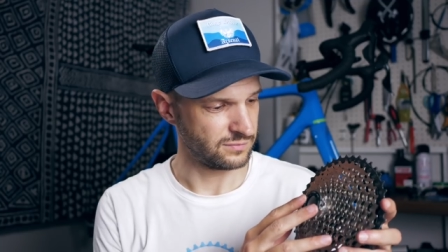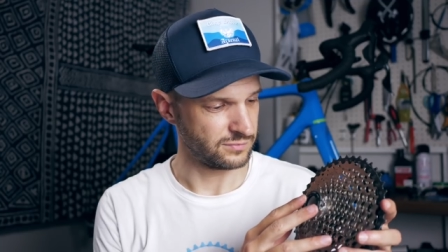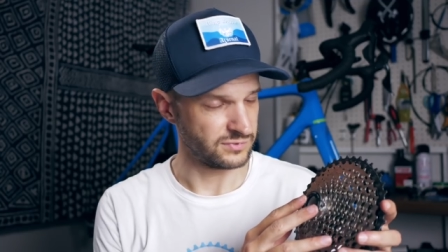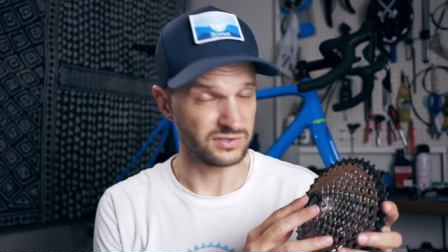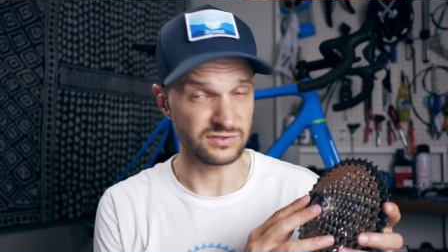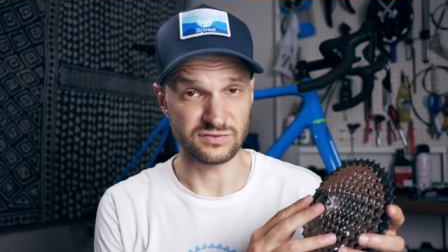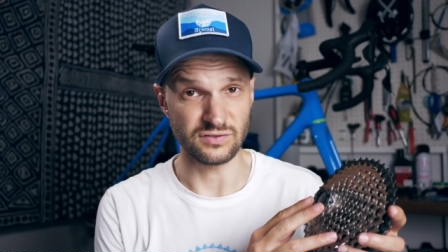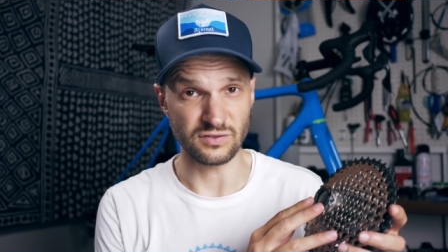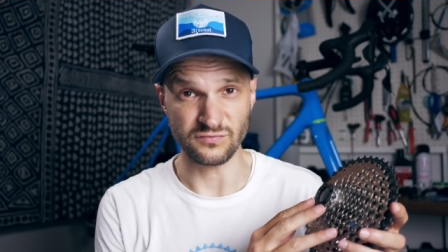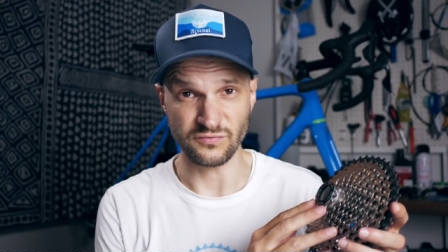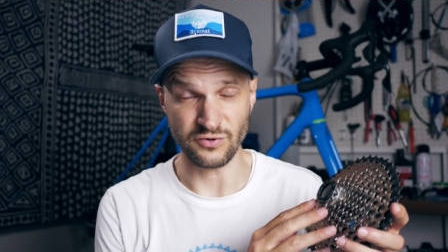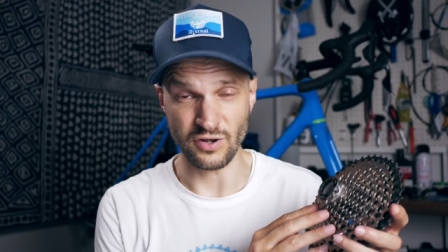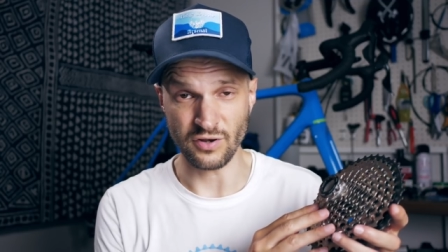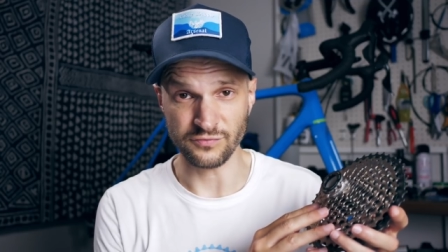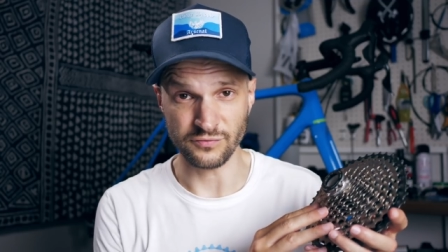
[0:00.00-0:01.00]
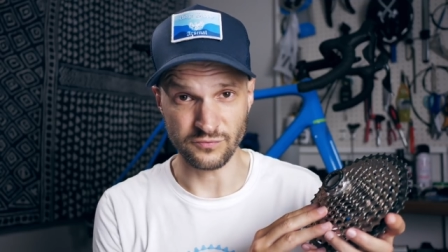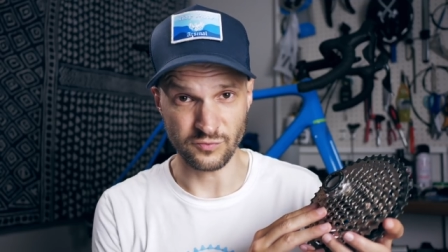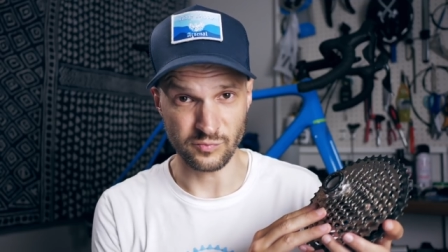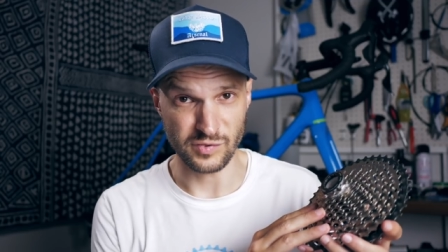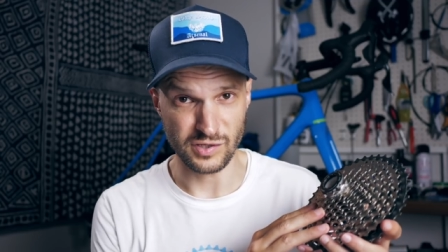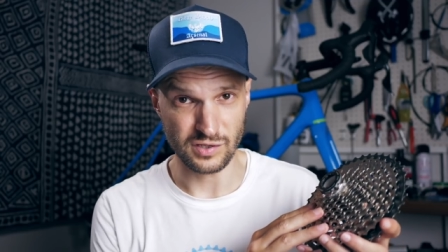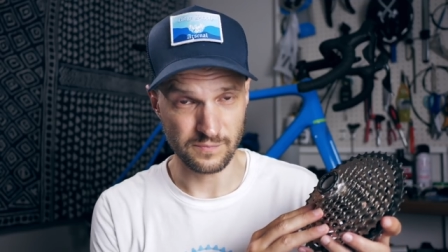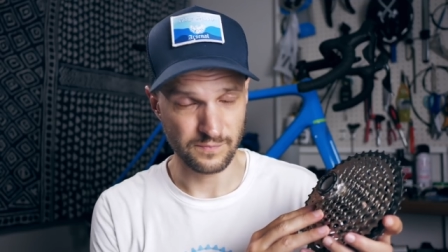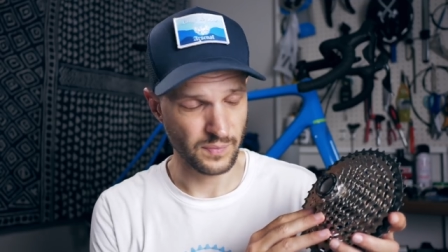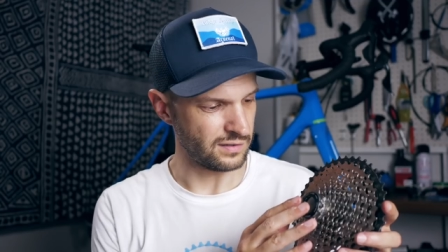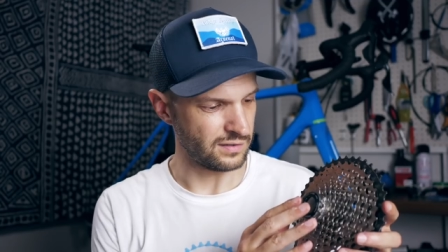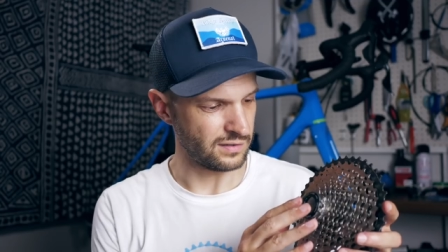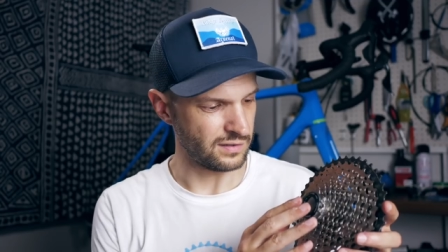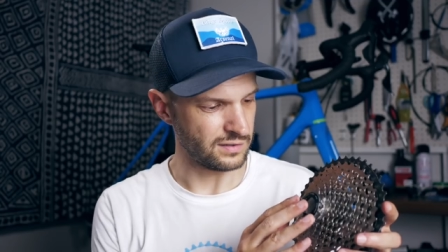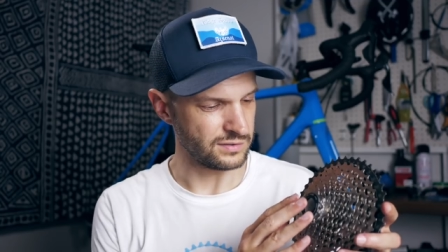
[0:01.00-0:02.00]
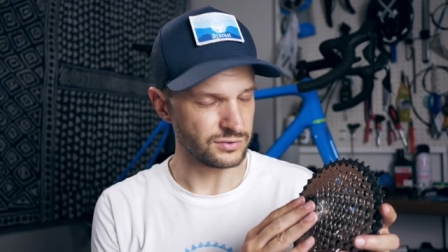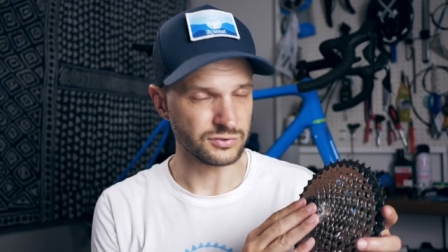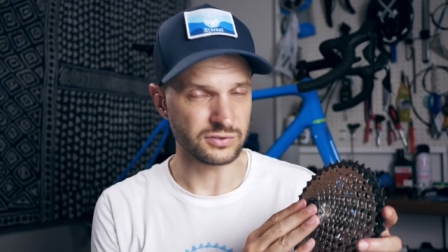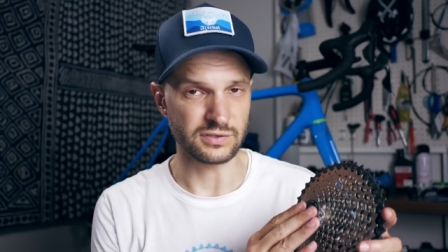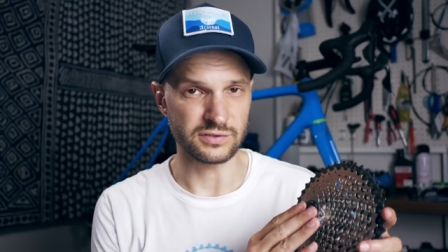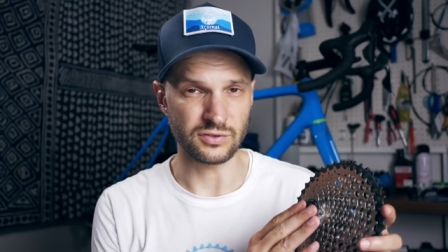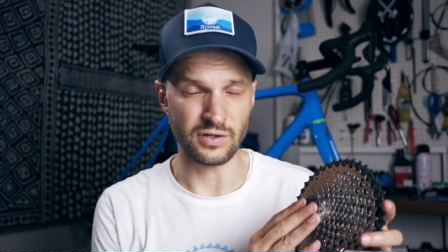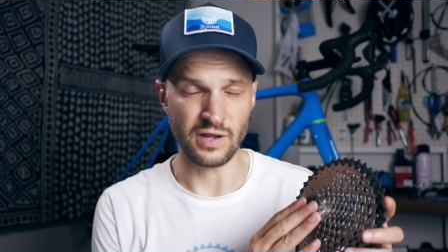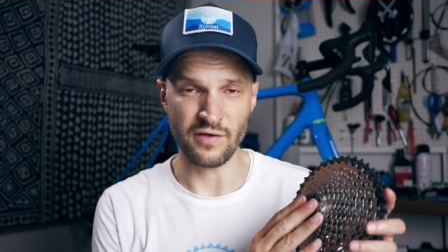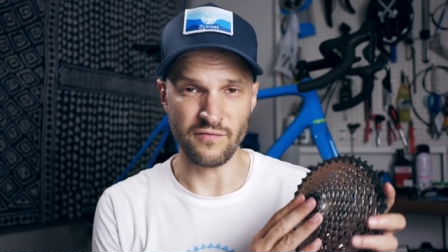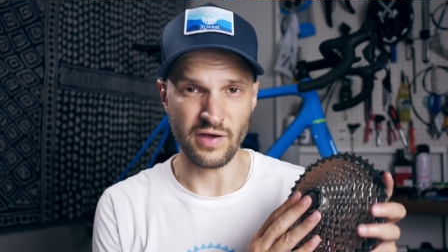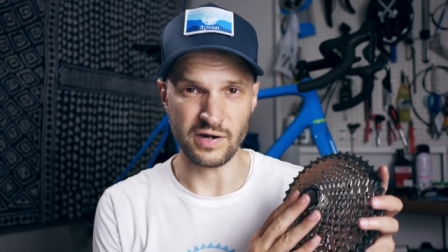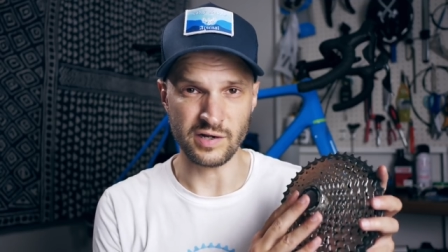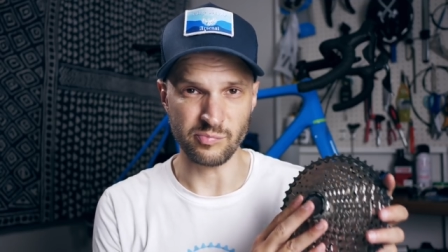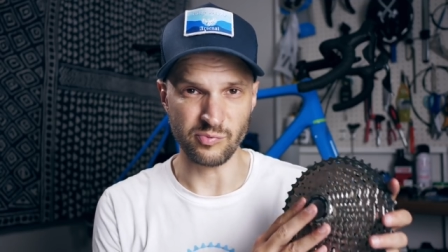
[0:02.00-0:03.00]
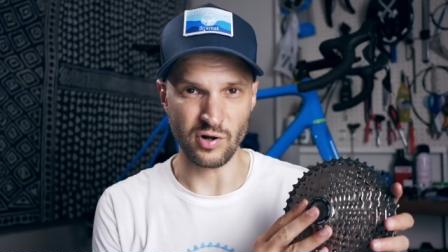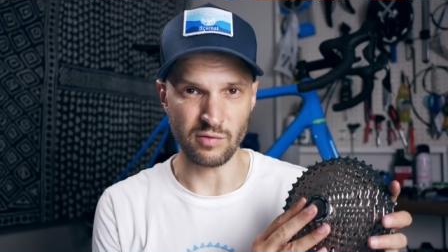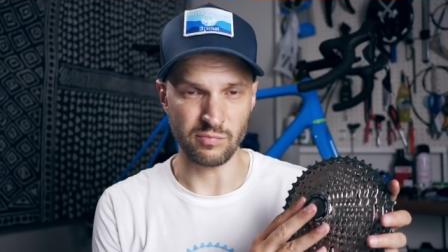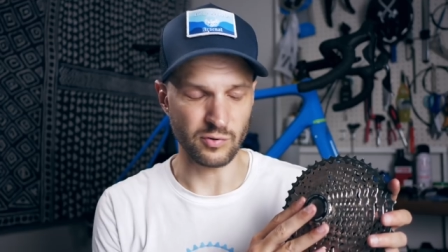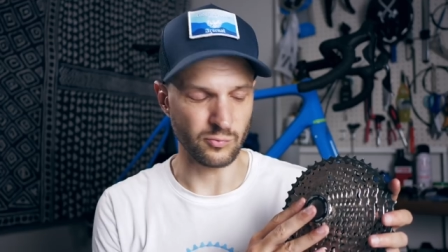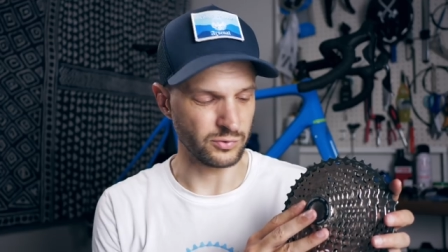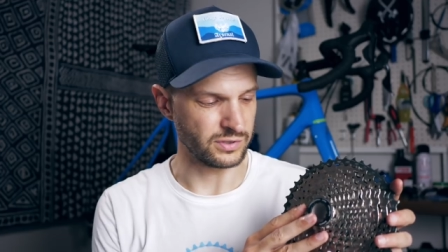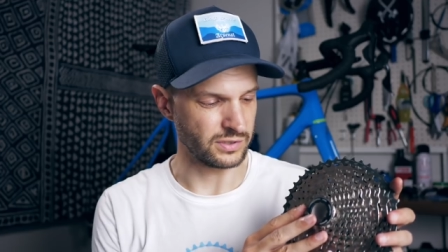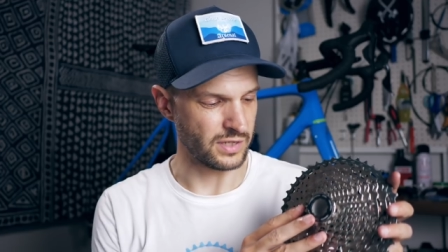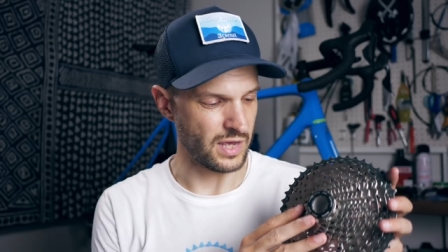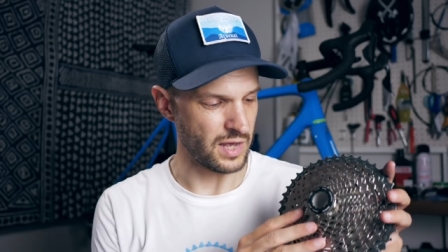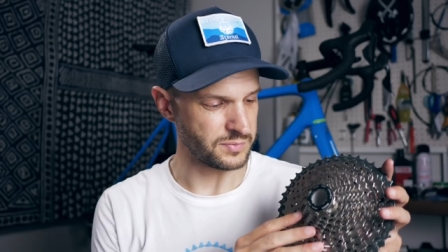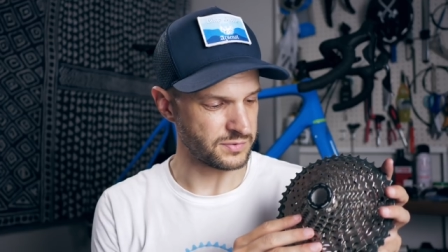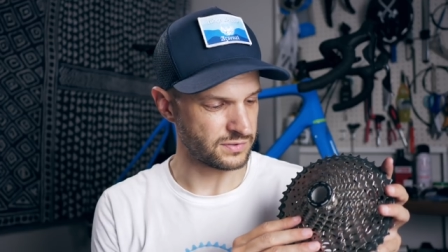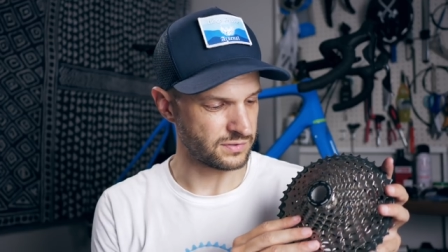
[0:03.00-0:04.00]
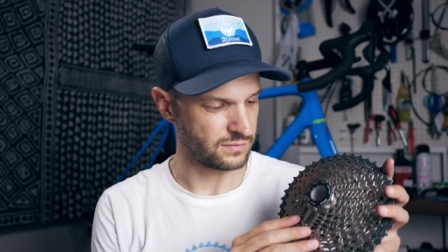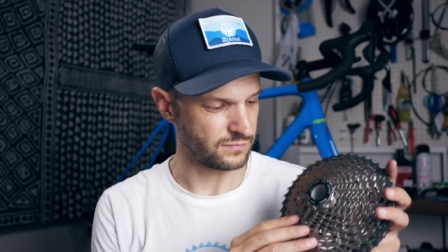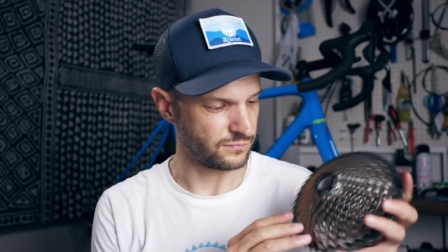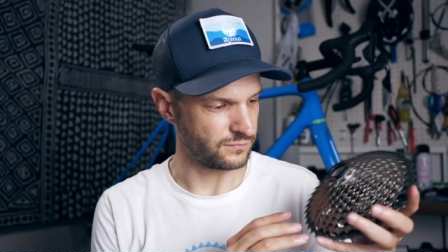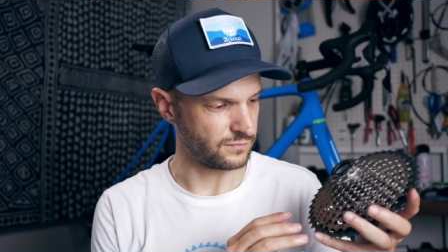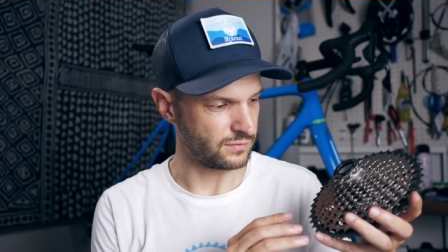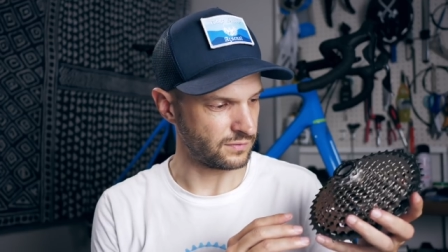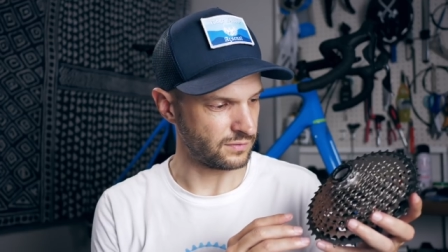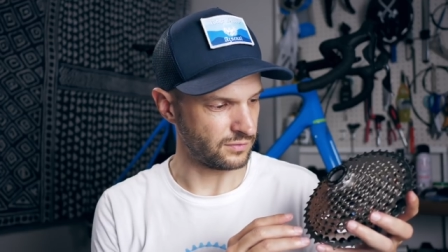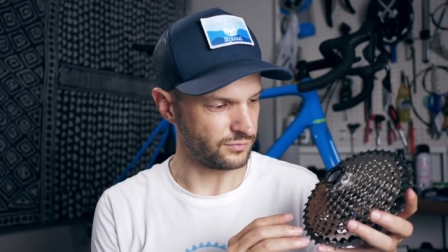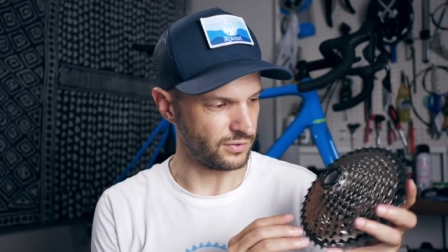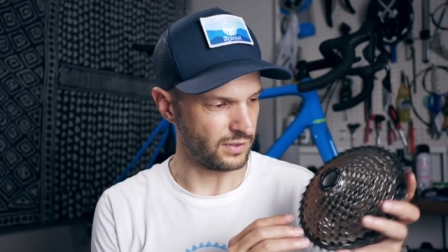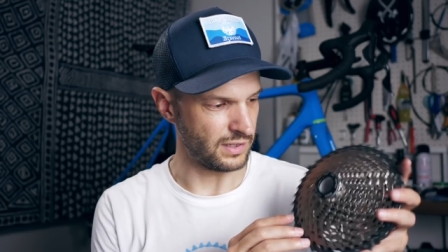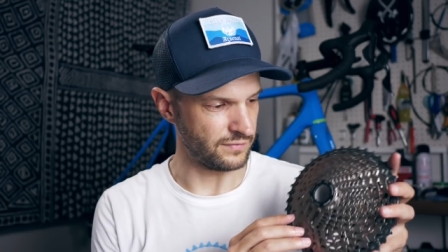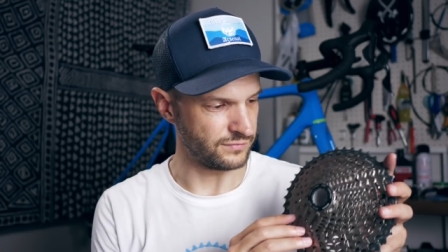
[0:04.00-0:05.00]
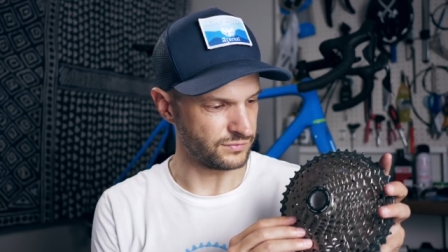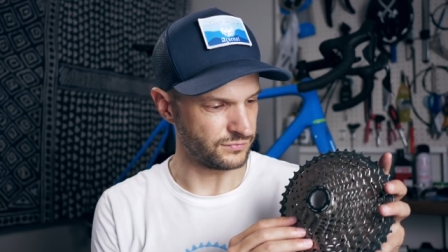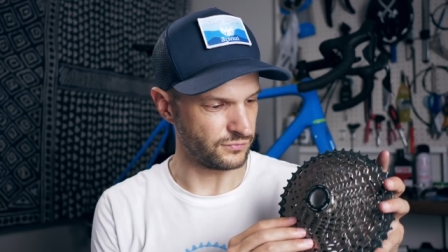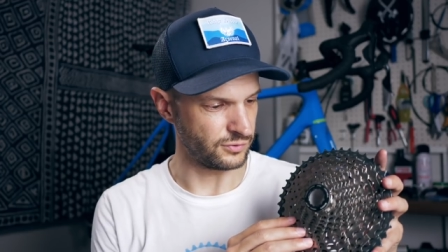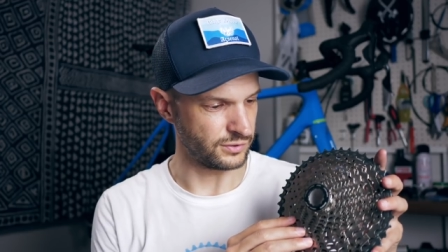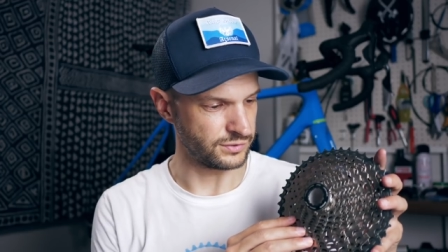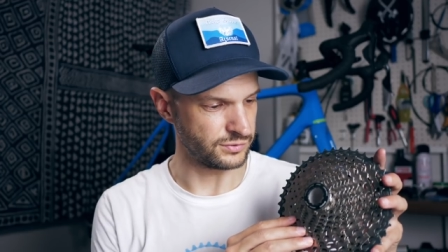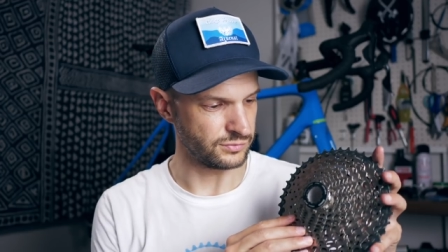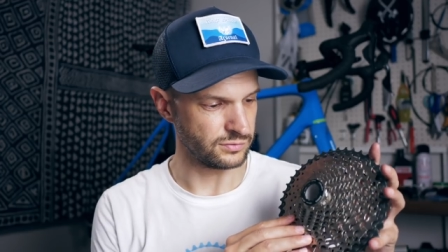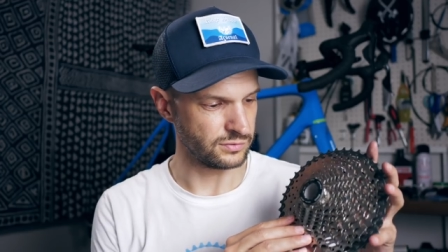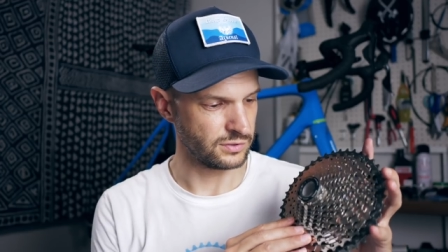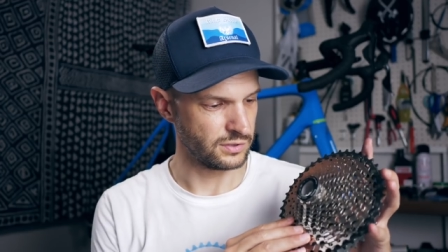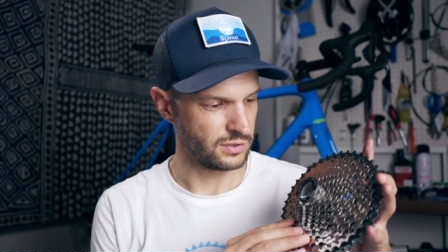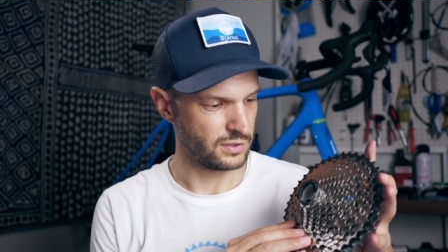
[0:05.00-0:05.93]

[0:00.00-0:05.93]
which is not very often for me, I usually don't have any problem with the gaps on the 11 to 42,